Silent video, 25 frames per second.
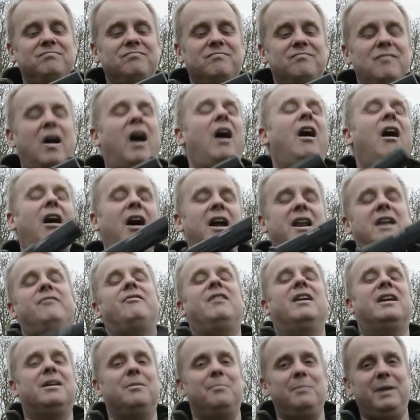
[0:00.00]
highly
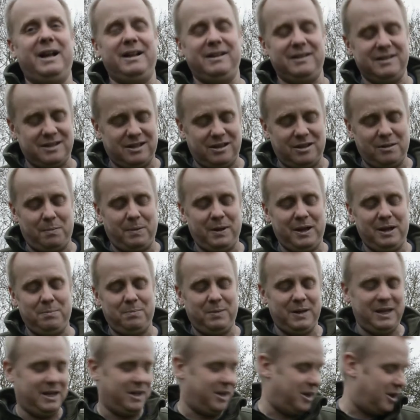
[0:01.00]
recommend the
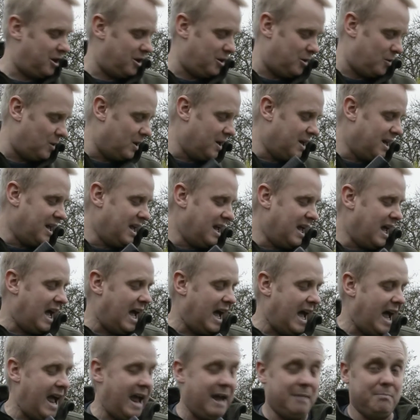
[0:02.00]
PPQ
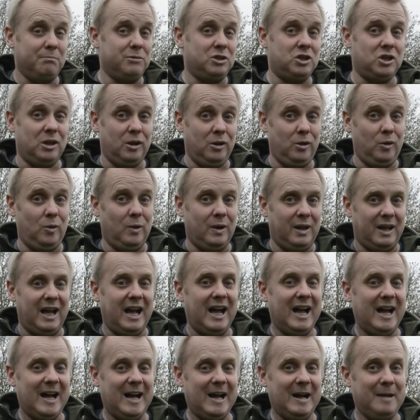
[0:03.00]
M2.
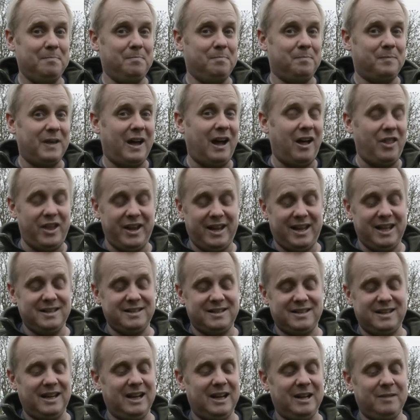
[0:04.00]
I think
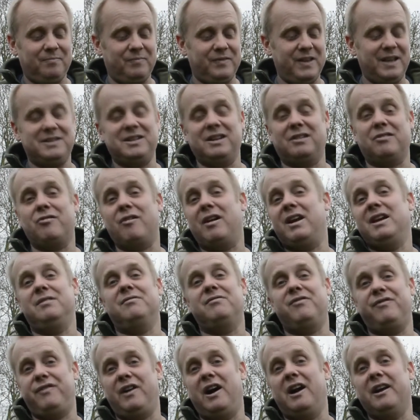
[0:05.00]
it's a great
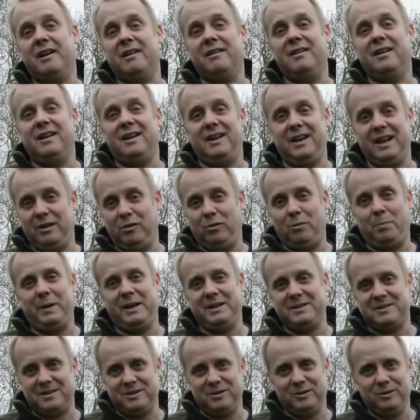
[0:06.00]
fun little
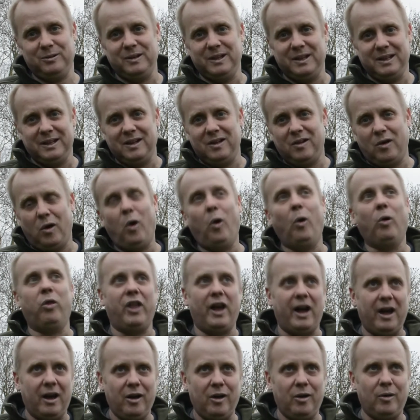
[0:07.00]
pistol,
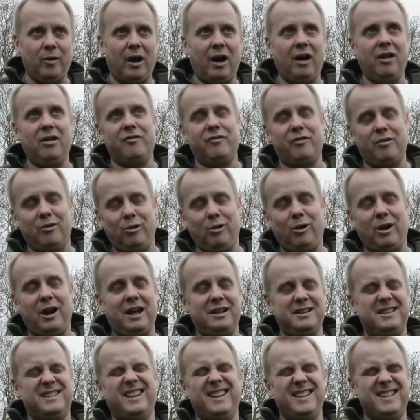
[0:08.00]
although overall
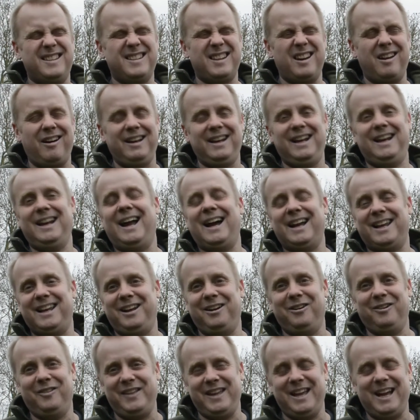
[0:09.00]
I'd say slightly lacking
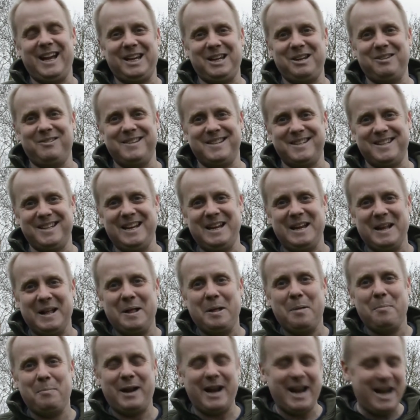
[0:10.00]
on the accuracy.
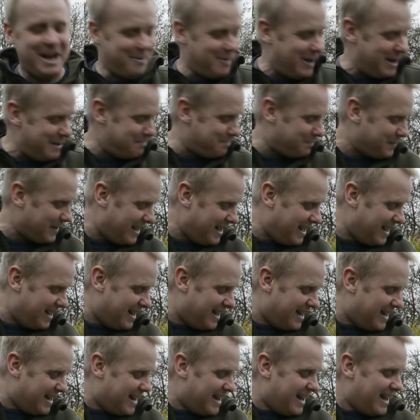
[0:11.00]
But anyway,
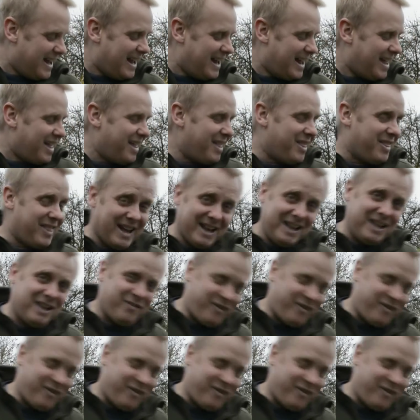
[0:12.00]
thank you